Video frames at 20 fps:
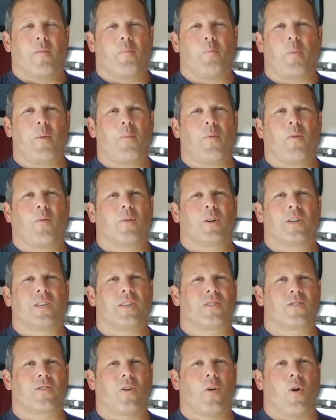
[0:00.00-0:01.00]
people were
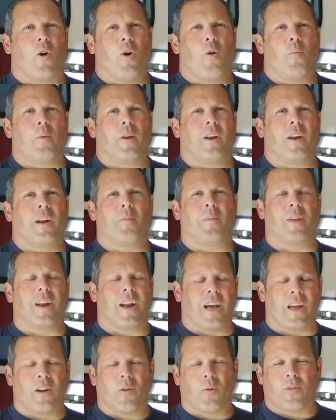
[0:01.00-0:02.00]
just so open. I mean,
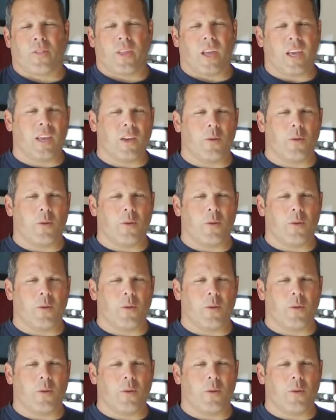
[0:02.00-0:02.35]
I don't think